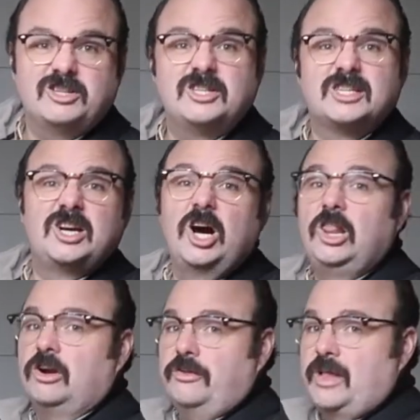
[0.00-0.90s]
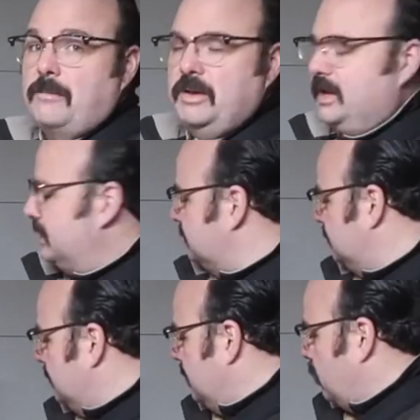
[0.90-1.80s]
This color that I picked
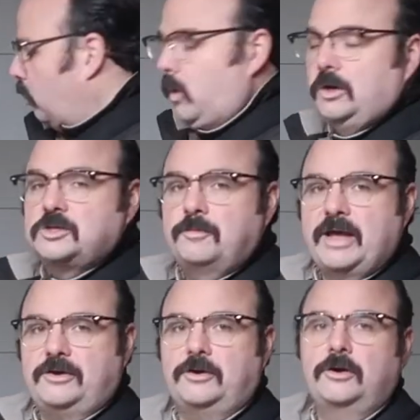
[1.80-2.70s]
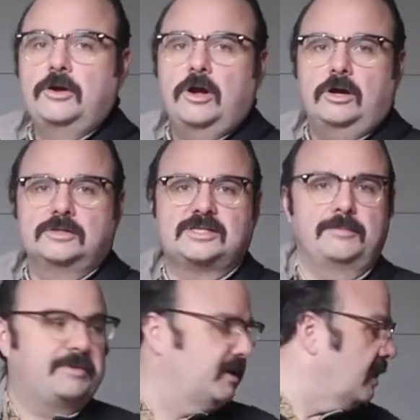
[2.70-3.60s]
works better on
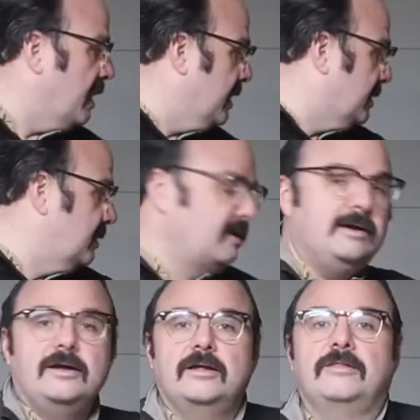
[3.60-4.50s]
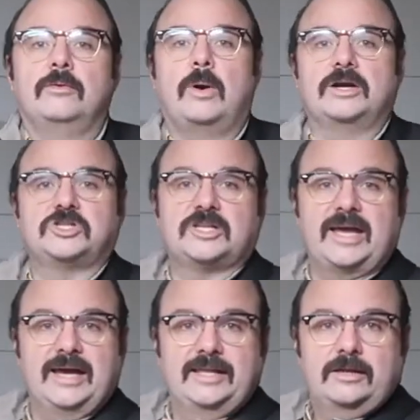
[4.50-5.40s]
something like the
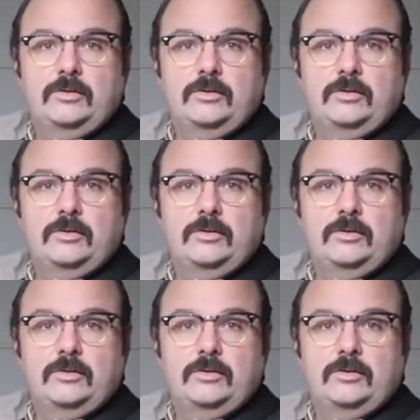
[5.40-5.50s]
washstand